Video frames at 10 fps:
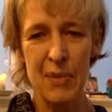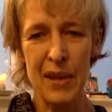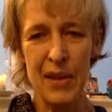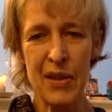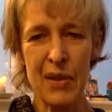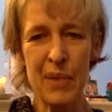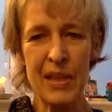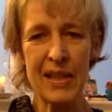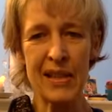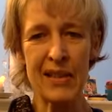My German
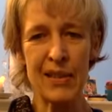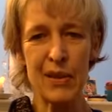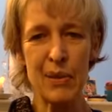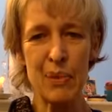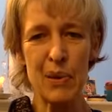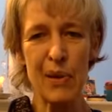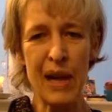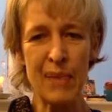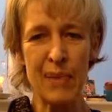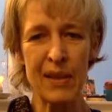isn't super
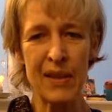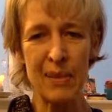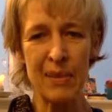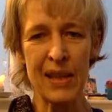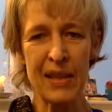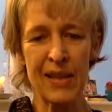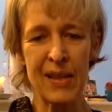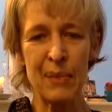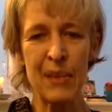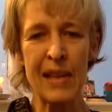great, but something,
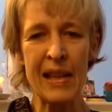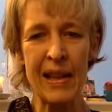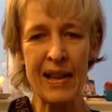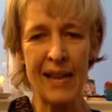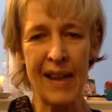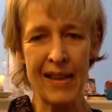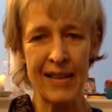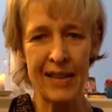something like that.